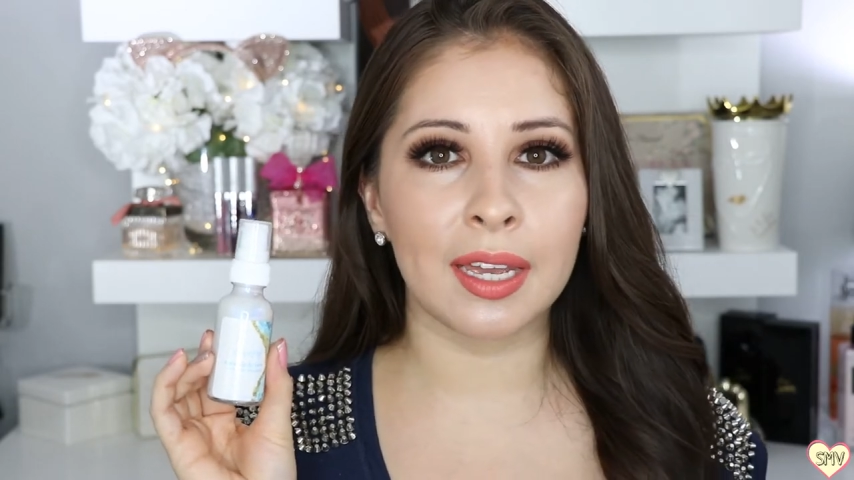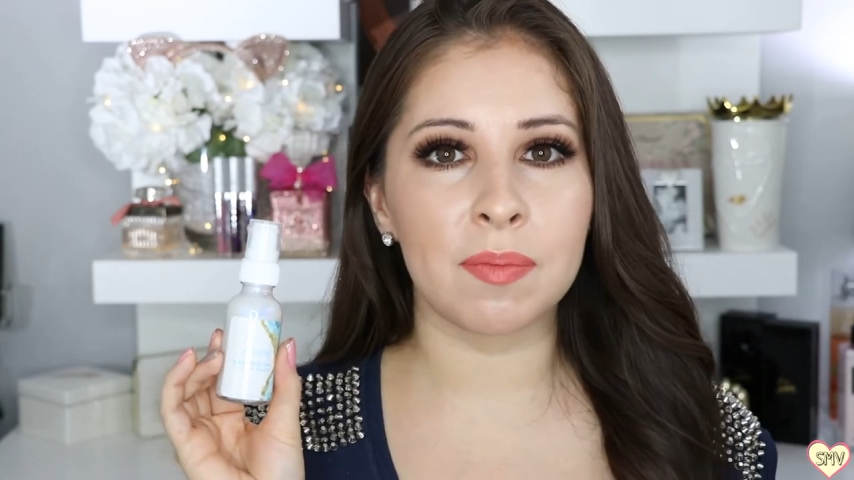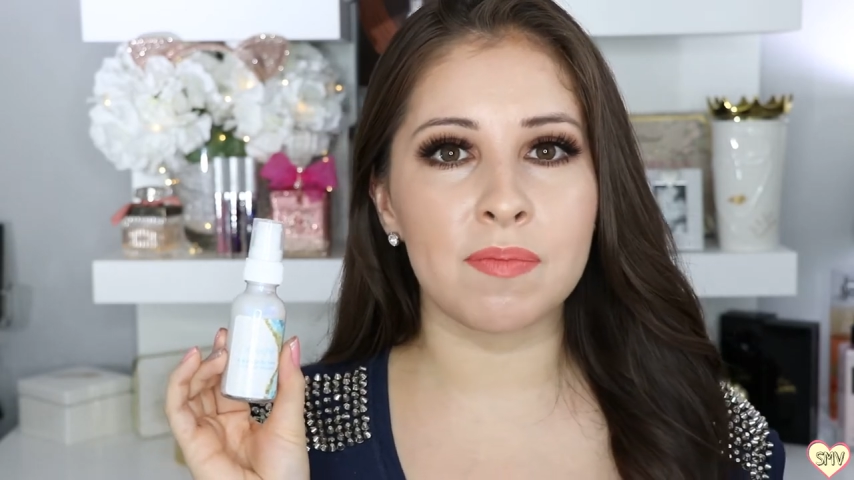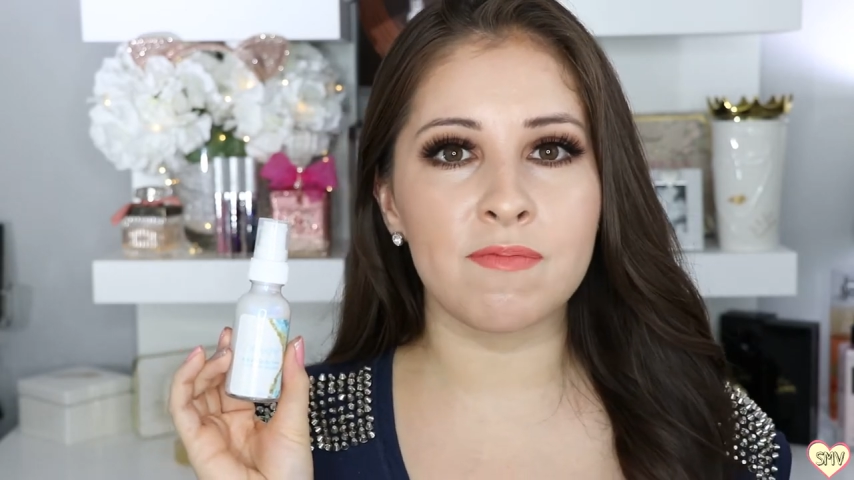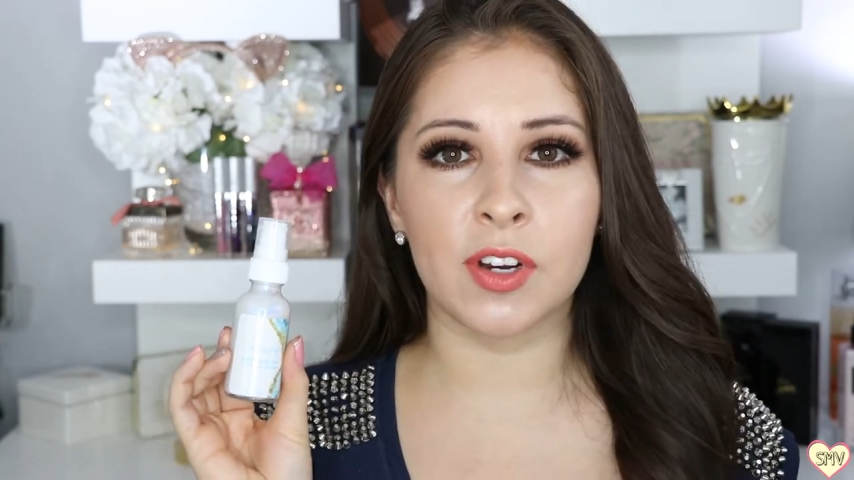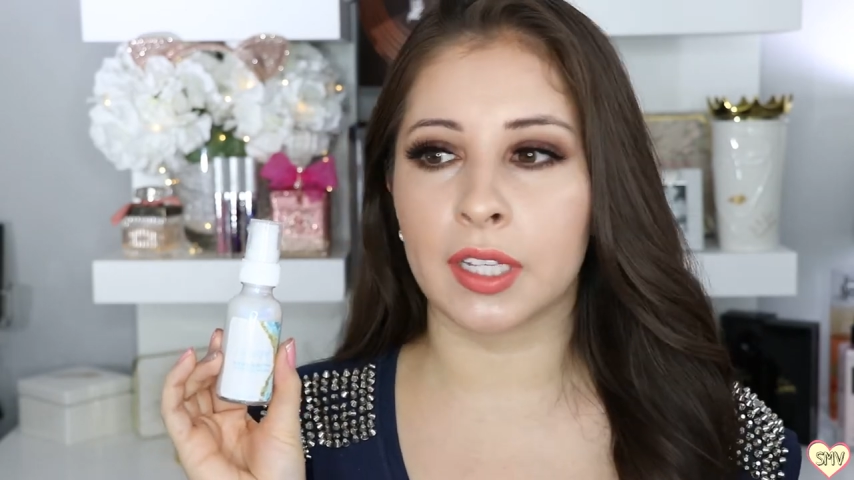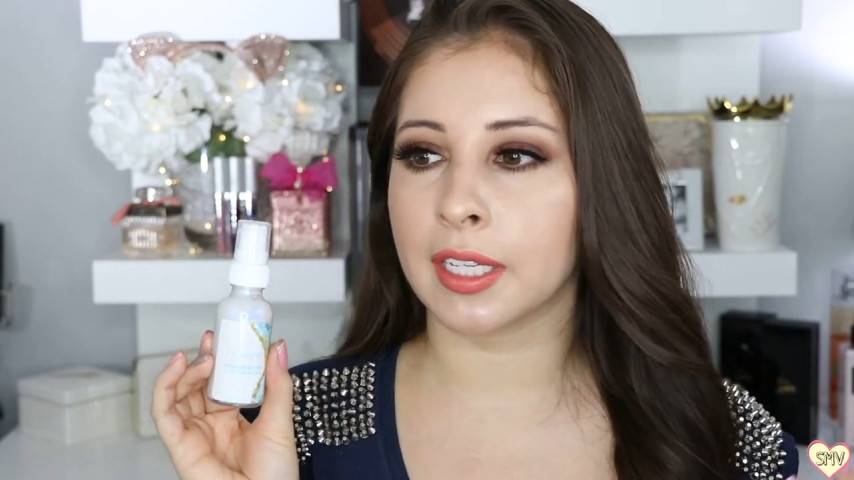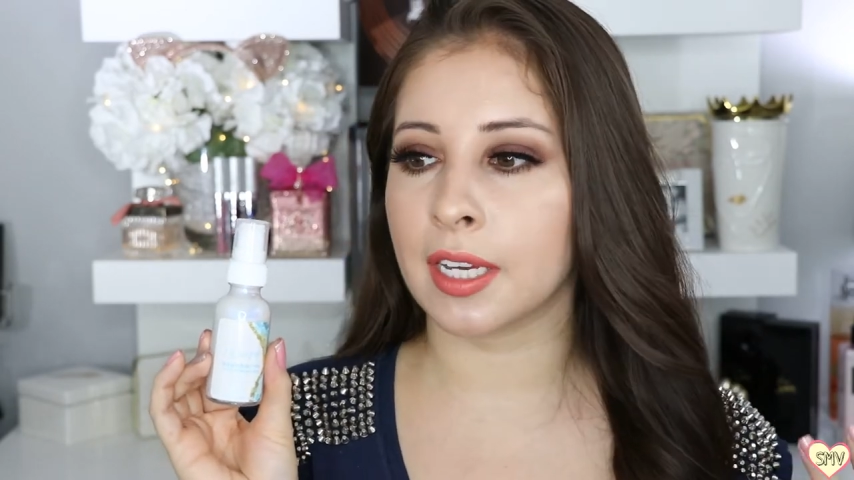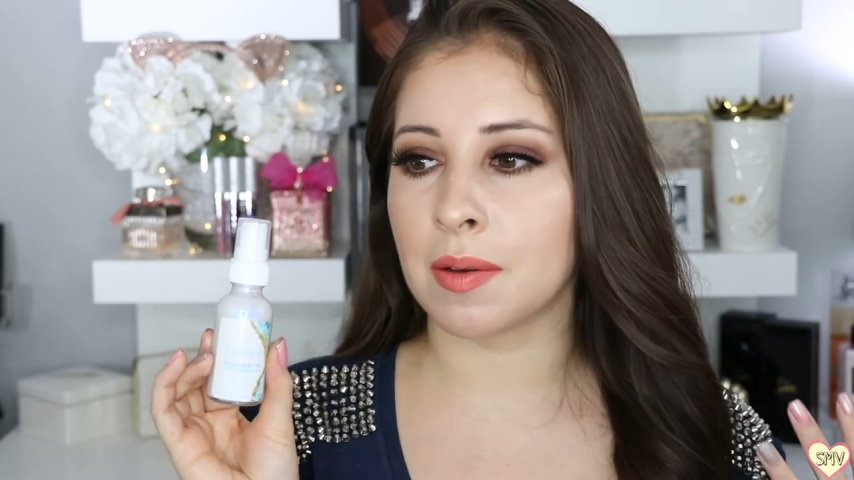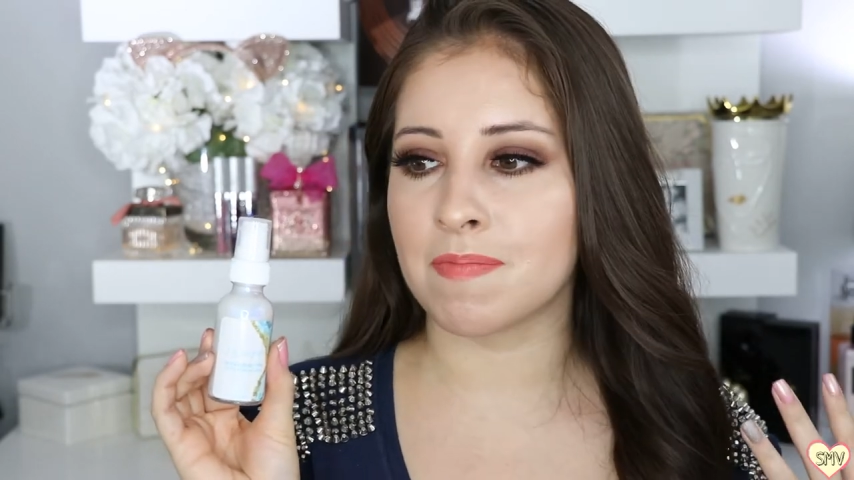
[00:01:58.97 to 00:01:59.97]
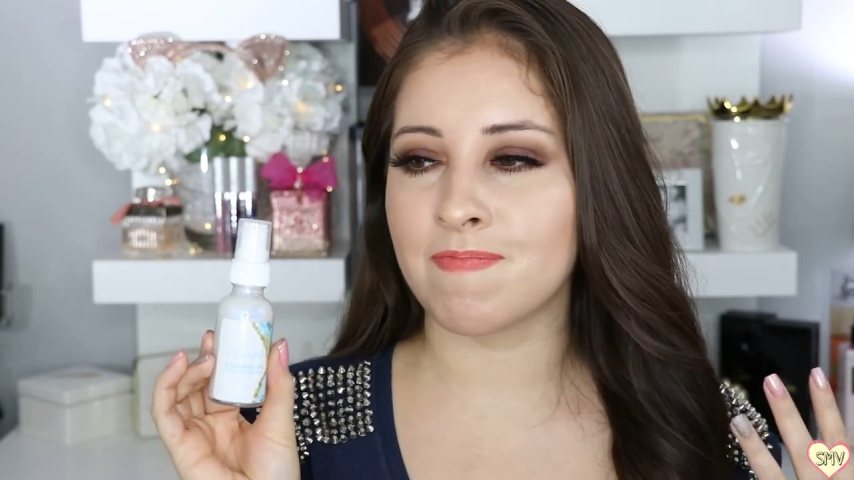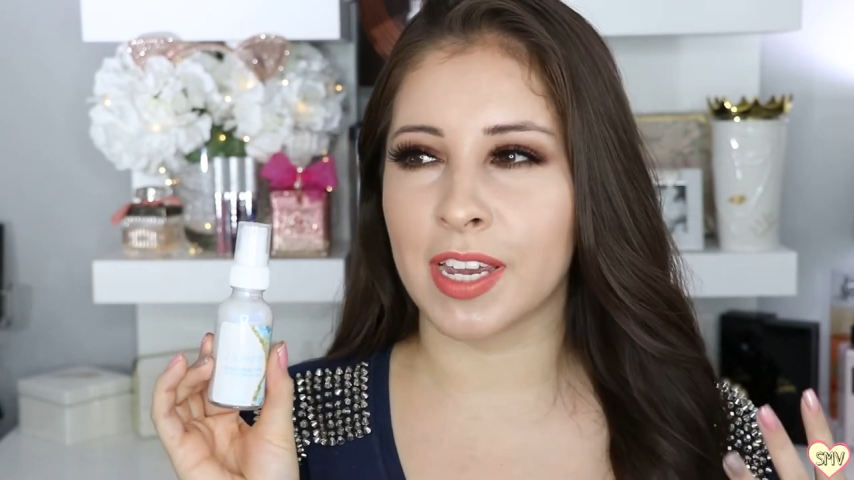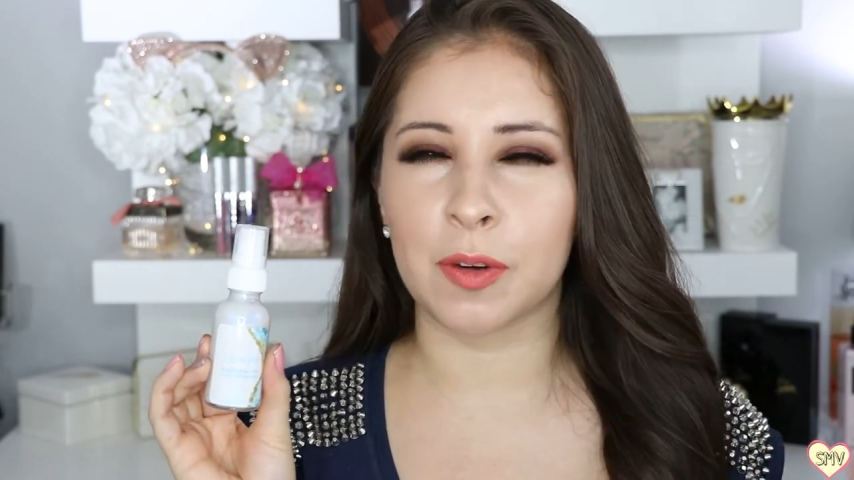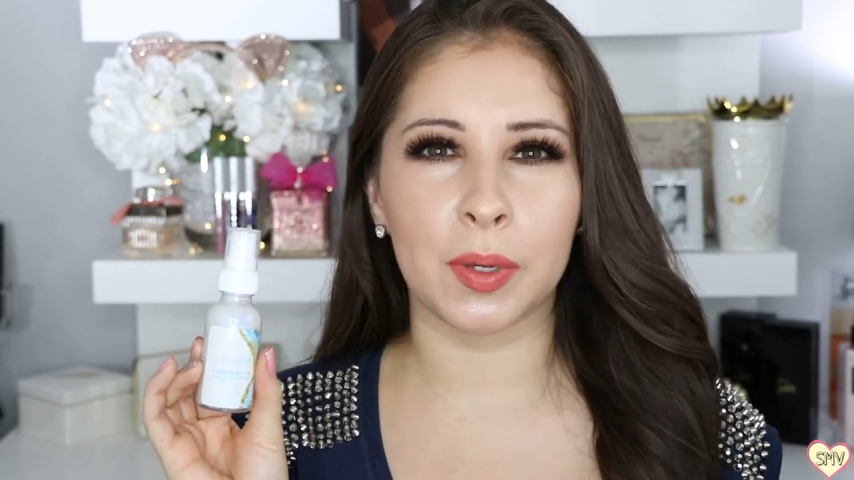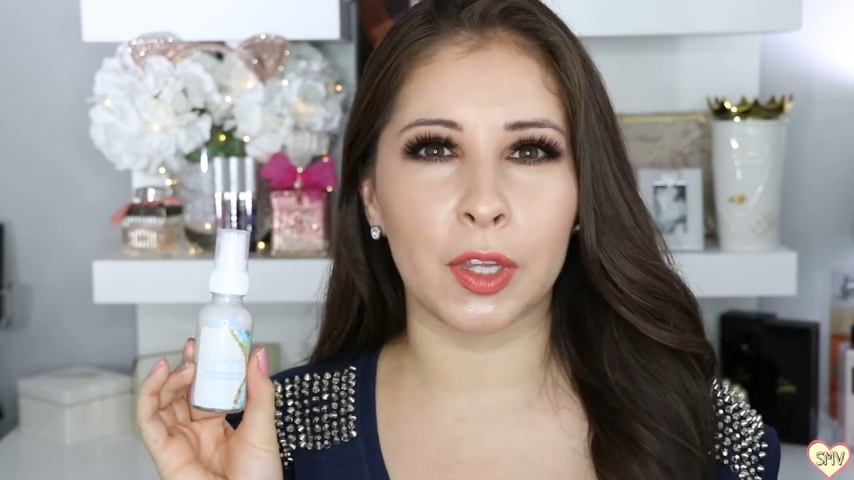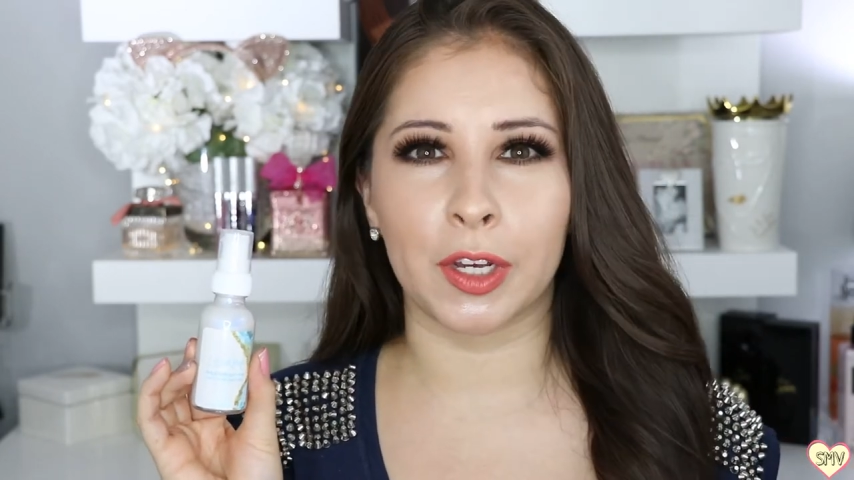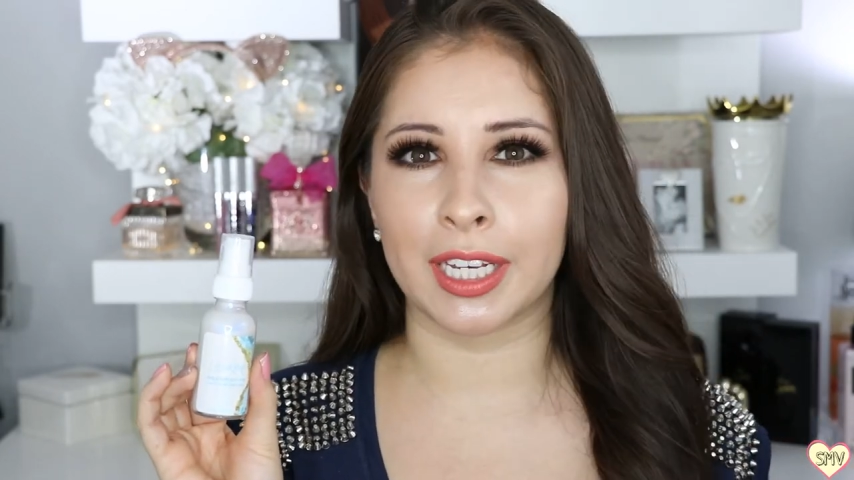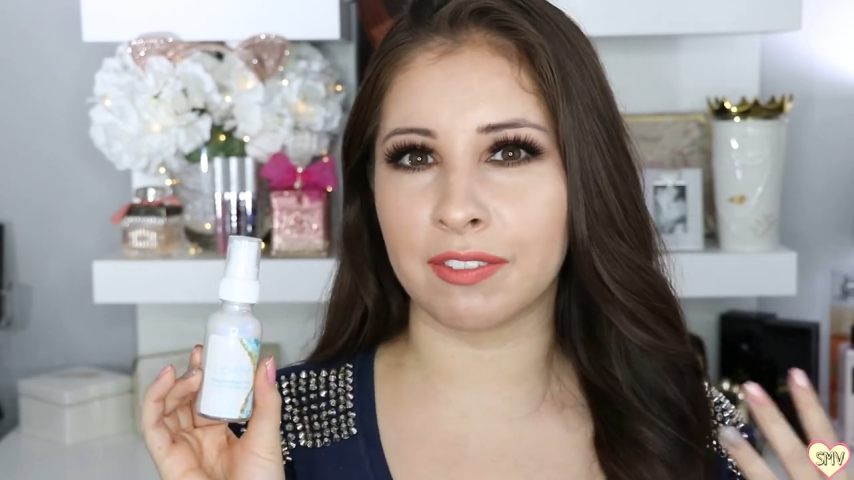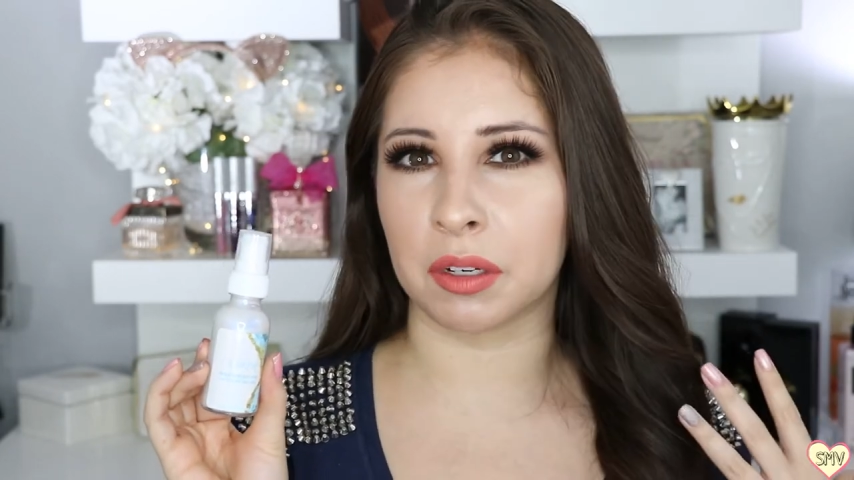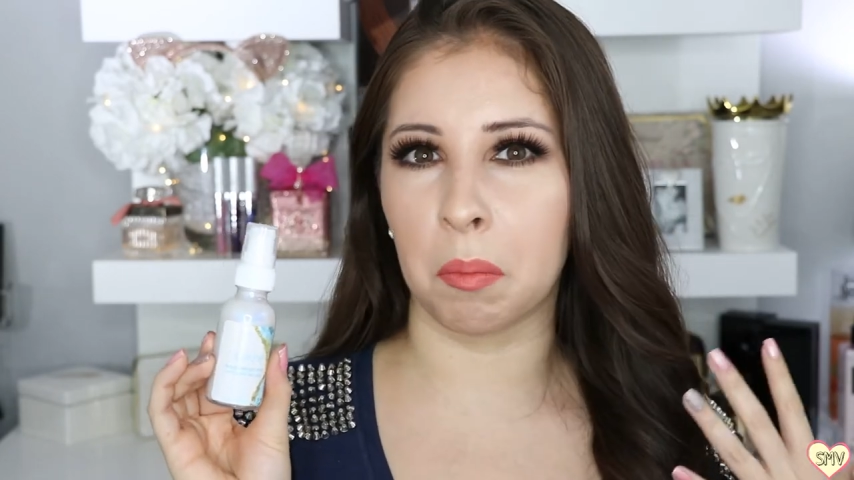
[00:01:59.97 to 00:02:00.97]
It really made me
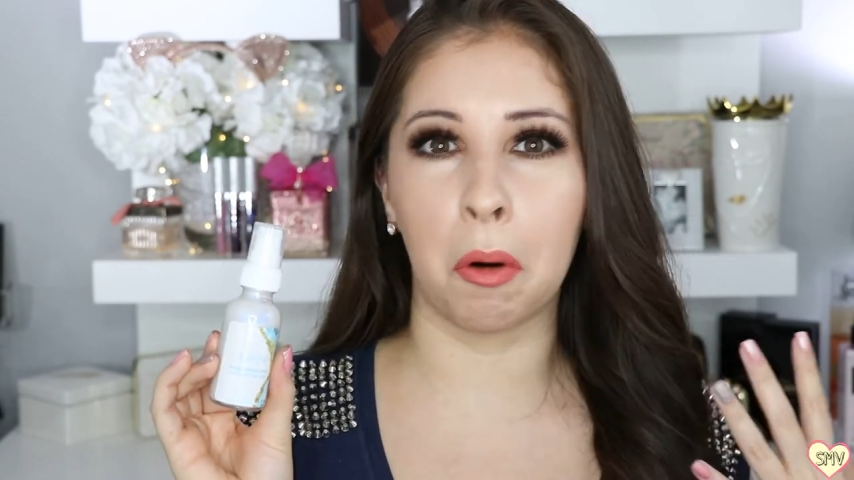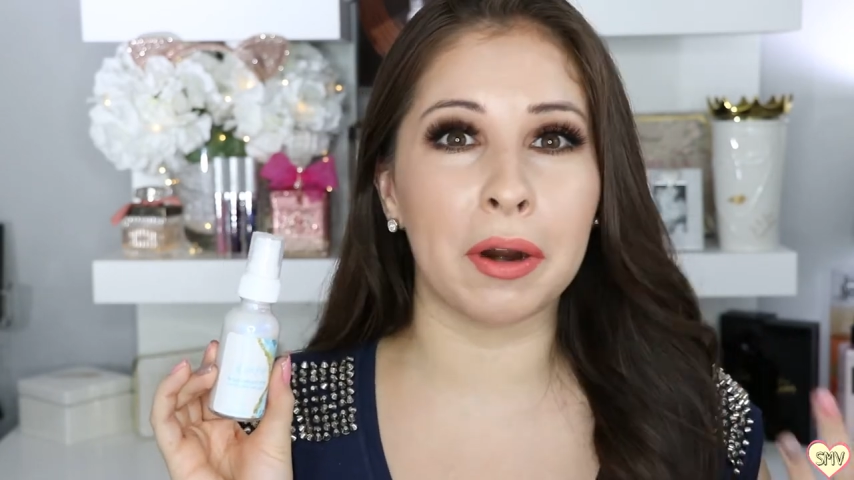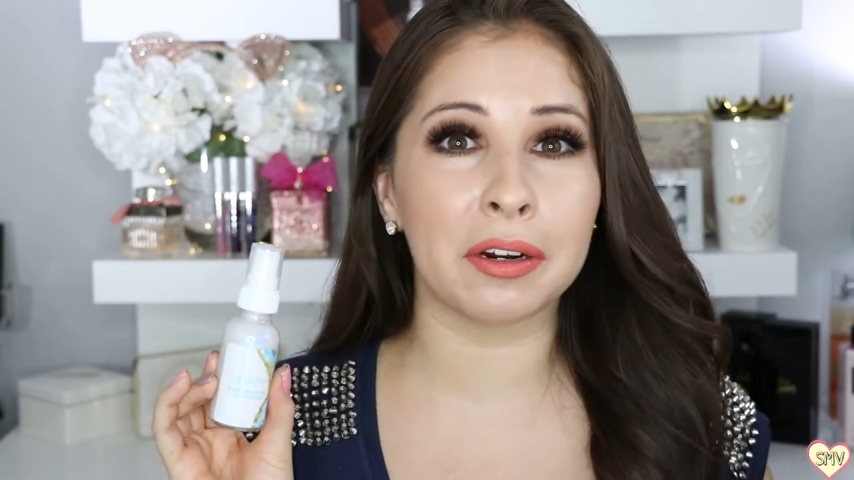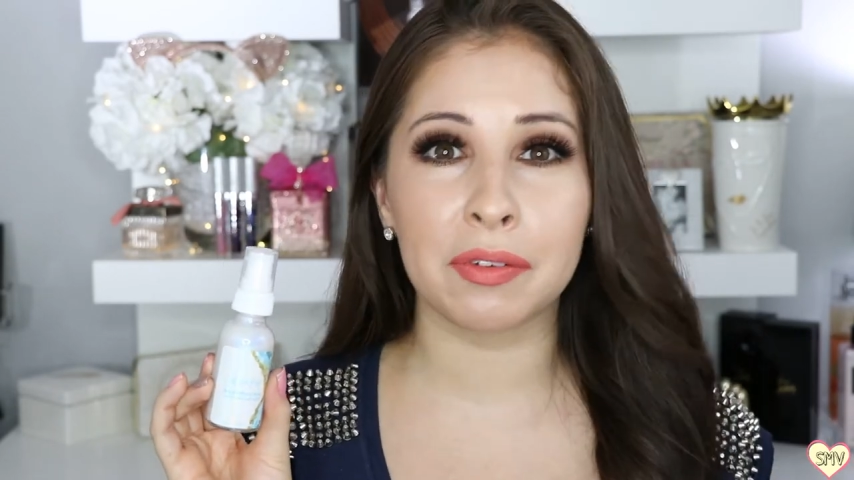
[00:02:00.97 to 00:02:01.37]
look even more